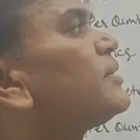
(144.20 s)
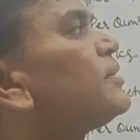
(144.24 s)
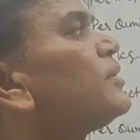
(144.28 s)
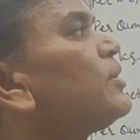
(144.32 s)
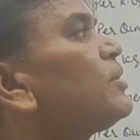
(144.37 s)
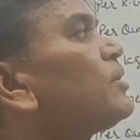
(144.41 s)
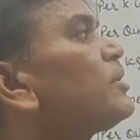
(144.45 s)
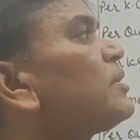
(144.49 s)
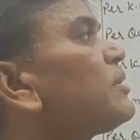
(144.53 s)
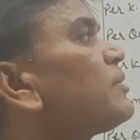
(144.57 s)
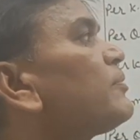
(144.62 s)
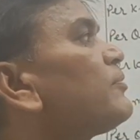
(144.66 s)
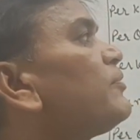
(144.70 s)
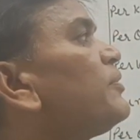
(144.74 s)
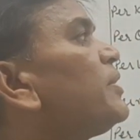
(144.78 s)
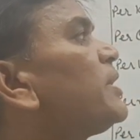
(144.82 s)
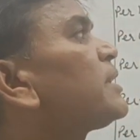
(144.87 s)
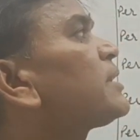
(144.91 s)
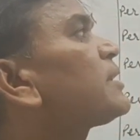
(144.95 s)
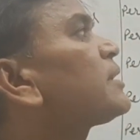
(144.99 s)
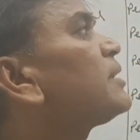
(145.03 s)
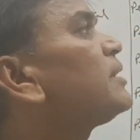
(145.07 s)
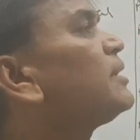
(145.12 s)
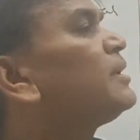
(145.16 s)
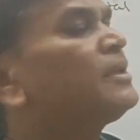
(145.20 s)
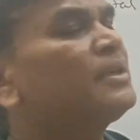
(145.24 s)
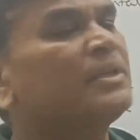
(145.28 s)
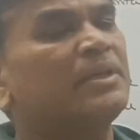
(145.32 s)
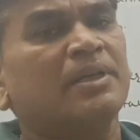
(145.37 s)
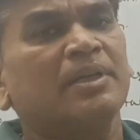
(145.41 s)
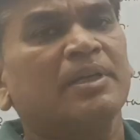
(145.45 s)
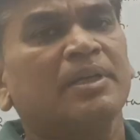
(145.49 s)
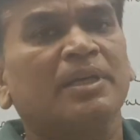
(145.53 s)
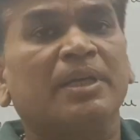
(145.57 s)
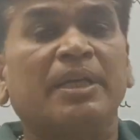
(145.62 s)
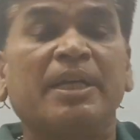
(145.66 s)
not with
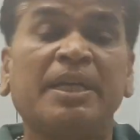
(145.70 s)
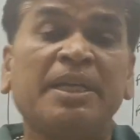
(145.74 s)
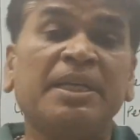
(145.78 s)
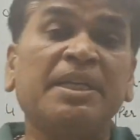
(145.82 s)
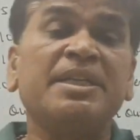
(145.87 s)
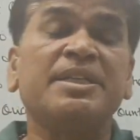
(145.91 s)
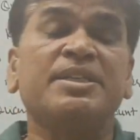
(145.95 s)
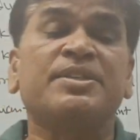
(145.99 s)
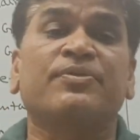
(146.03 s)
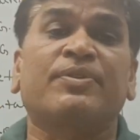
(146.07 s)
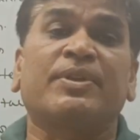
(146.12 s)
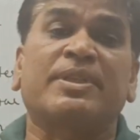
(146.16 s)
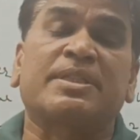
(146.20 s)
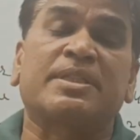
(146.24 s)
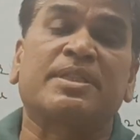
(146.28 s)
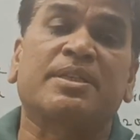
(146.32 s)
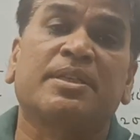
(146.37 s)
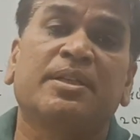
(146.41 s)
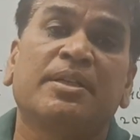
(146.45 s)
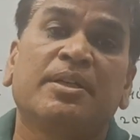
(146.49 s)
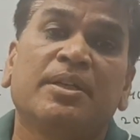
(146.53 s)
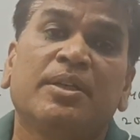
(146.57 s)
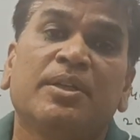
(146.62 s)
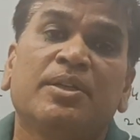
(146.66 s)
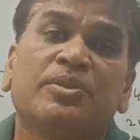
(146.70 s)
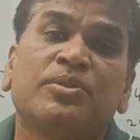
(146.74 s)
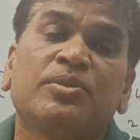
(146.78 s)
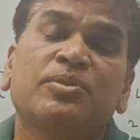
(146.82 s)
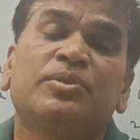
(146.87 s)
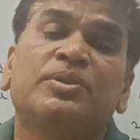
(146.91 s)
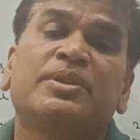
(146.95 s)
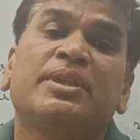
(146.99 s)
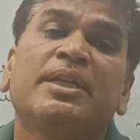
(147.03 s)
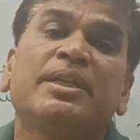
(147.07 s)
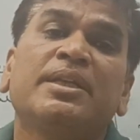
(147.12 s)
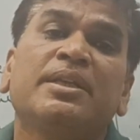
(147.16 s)
individuals.
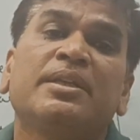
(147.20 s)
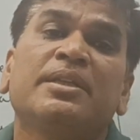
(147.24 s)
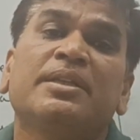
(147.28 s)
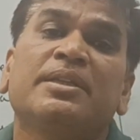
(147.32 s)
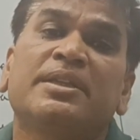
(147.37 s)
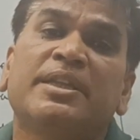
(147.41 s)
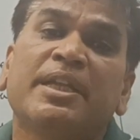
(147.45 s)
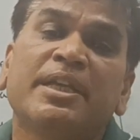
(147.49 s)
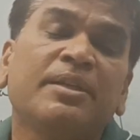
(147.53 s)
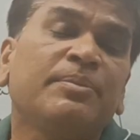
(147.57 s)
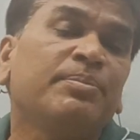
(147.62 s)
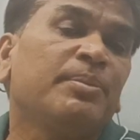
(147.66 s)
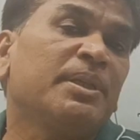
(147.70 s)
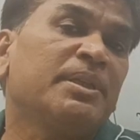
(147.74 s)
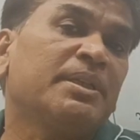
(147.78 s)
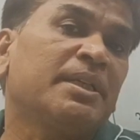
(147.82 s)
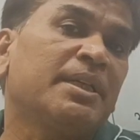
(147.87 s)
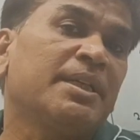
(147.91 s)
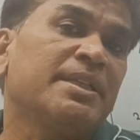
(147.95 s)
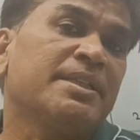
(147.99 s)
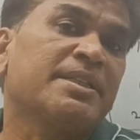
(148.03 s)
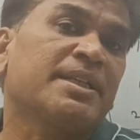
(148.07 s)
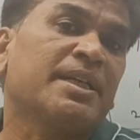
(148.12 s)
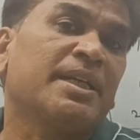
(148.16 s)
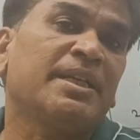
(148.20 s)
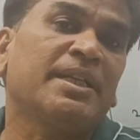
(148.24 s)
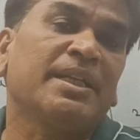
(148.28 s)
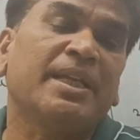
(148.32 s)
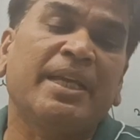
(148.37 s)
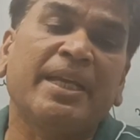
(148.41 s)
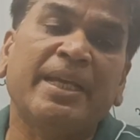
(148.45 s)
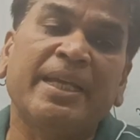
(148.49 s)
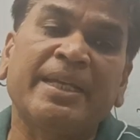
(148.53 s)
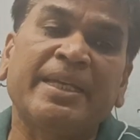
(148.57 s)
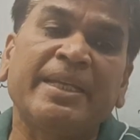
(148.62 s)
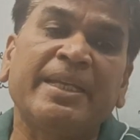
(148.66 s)
So that method is called
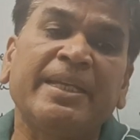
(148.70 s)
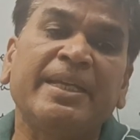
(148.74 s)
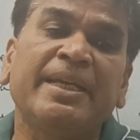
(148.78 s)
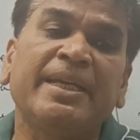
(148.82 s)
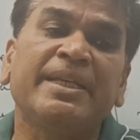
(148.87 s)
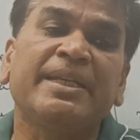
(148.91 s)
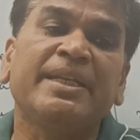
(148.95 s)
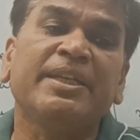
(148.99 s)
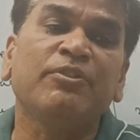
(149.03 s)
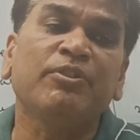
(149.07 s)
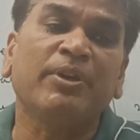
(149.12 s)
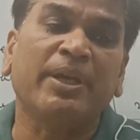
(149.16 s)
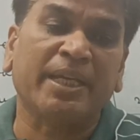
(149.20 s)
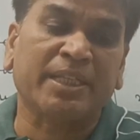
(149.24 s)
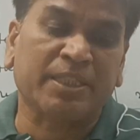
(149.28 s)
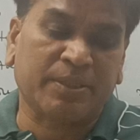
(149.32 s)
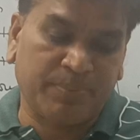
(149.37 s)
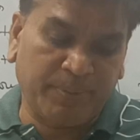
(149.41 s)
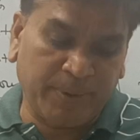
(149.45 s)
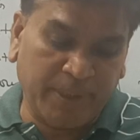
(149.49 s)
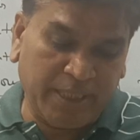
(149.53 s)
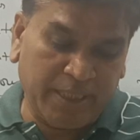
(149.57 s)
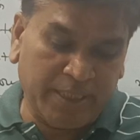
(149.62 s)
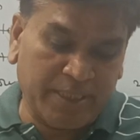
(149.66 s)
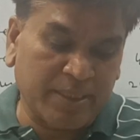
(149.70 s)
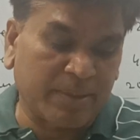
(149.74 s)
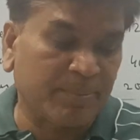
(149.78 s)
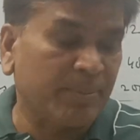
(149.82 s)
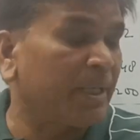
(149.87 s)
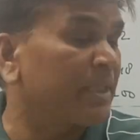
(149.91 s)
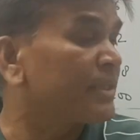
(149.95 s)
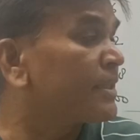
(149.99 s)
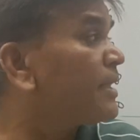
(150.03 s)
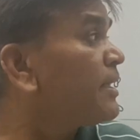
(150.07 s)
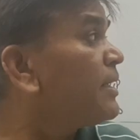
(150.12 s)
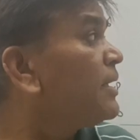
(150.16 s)
aggregative expenditure
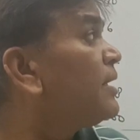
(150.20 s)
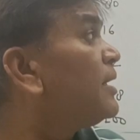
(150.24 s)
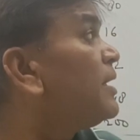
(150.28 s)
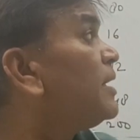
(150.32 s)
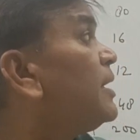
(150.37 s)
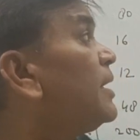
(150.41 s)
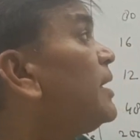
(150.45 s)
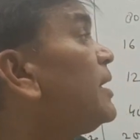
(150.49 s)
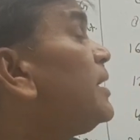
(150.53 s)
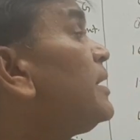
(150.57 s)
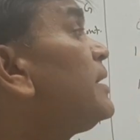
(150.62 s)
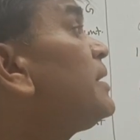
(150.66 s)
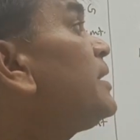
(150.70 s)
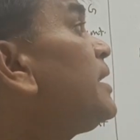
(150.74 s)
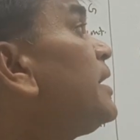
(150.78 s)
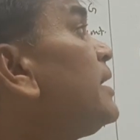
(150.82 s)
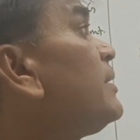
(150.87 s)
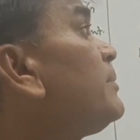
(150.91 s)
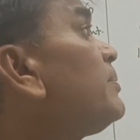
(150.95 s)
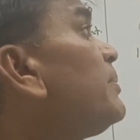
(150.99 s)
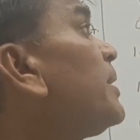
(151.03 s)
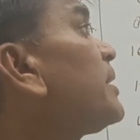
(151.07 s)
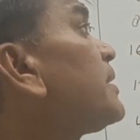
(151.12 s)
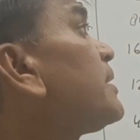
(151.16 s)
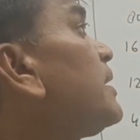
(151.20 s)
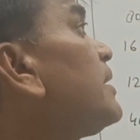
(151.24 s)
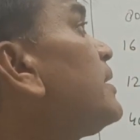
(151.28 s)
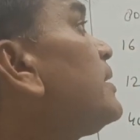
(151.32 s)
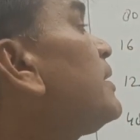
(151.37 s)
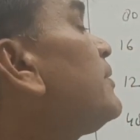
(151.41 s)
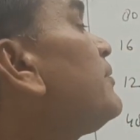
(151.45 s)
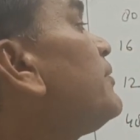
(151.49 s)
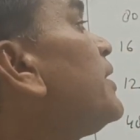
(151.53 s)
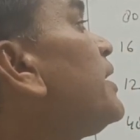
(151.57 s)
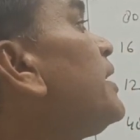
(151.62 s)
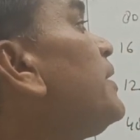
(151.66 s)
method. In that method,
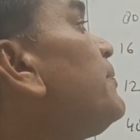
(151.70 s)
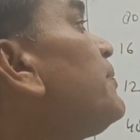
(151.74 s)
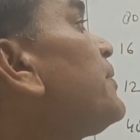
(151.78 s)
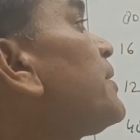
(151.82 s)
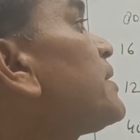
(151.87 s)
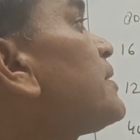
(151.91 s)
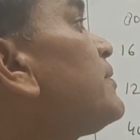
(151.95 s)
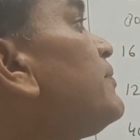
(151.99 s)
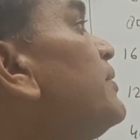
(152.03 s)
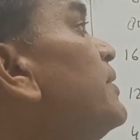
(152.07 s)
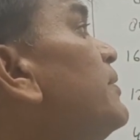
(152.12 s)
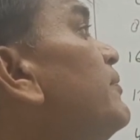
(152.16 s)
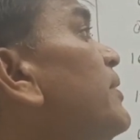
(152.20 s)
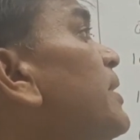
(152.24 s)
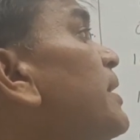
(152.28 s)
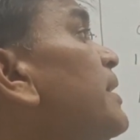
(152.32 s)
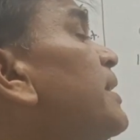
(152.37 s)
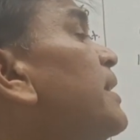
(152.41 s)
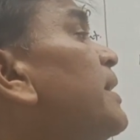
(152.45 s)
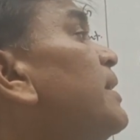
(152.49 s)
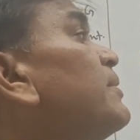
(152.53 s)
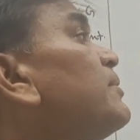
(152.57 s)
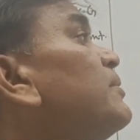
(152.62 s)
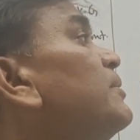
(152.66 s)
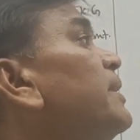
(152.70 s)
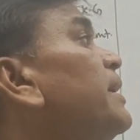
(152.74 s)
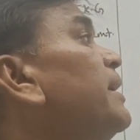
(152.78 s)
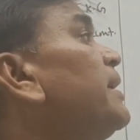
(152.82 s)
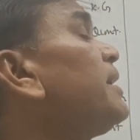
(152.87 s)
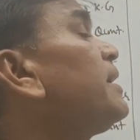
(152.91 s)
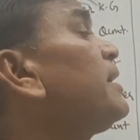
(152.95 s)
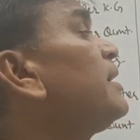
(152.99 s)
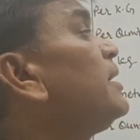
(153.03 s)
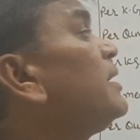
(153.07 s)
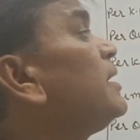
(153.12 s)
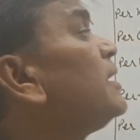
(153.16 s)
the very first we will
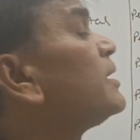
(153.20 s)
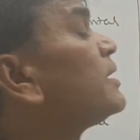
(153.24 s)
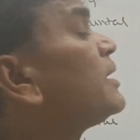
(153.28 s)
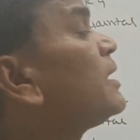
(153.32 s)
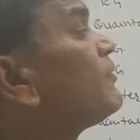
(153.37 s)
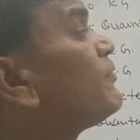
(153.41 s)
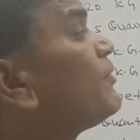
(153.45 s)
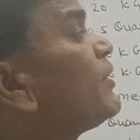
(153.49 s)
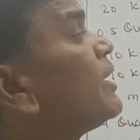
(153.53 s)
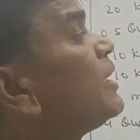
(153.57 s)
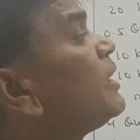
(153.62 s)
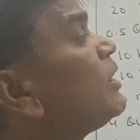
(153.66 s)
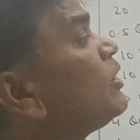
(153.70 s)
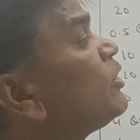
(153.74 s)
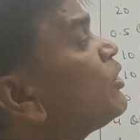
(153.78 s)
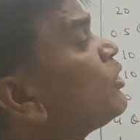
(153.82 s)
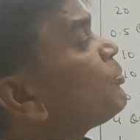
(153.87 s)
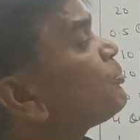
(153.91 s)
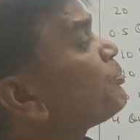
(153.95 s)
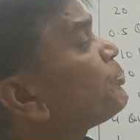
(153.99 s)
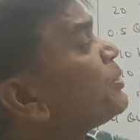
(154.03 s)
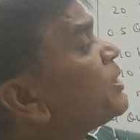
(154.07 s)
calculate the value of